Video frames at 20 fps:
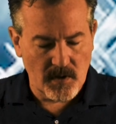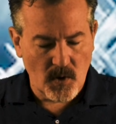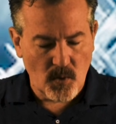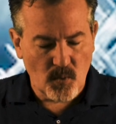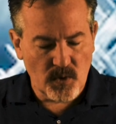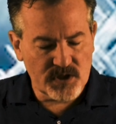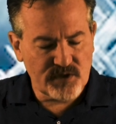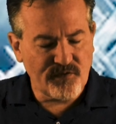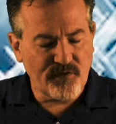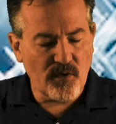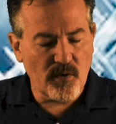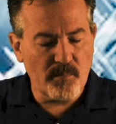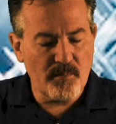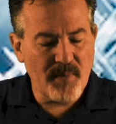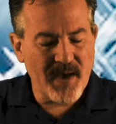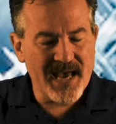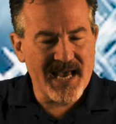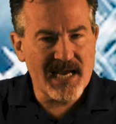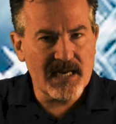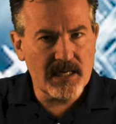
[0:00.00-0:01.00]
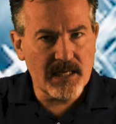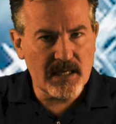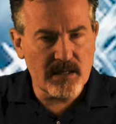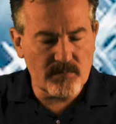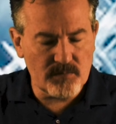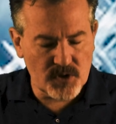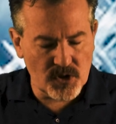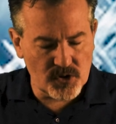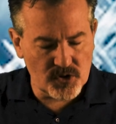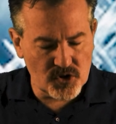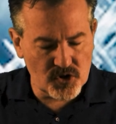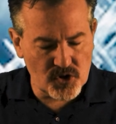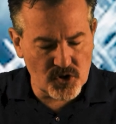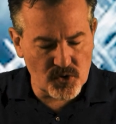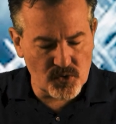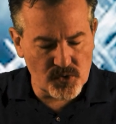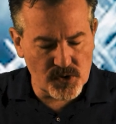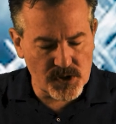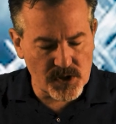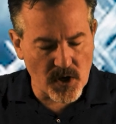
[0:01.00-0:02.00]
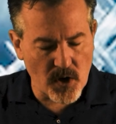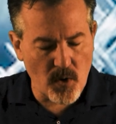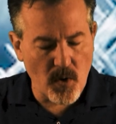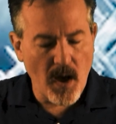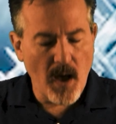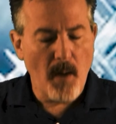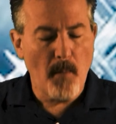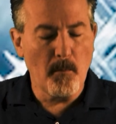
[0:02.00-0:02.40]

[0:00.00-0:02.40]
which forbade him to do so